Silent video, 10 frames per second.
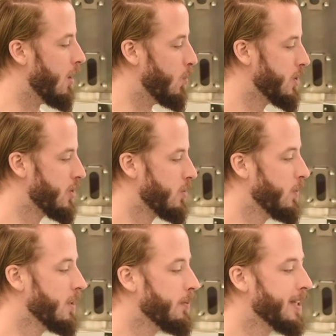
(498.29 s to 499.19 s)
Which
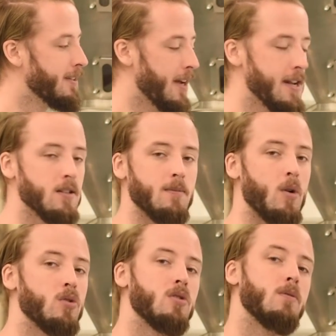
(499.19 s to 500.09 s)
we could taste on
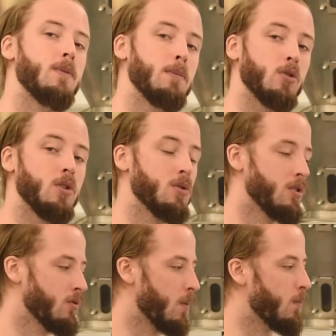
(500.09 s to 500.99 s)
most people
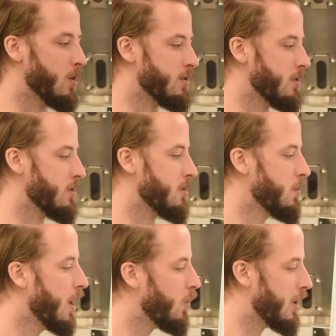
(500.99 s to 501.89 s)
using drum roasters as
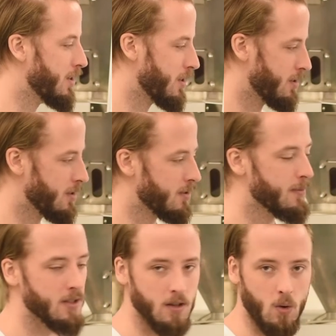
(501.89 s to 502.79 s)
well, whereas the
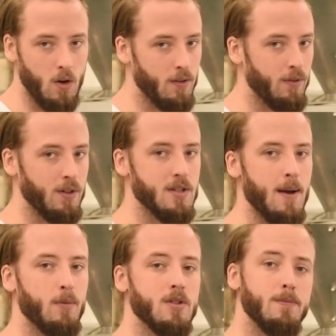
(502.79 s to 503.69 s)
system as a lowering, for
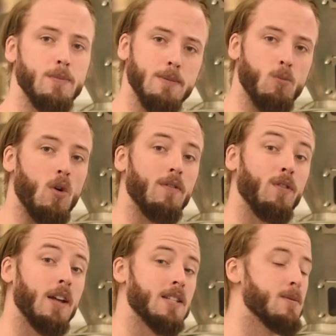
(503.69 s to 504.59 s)
example, is a bit more
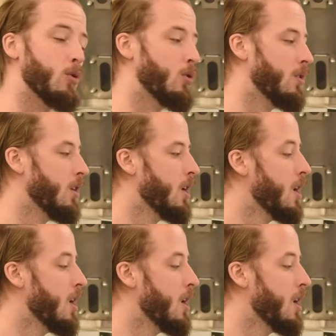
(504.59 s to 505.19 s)
flexible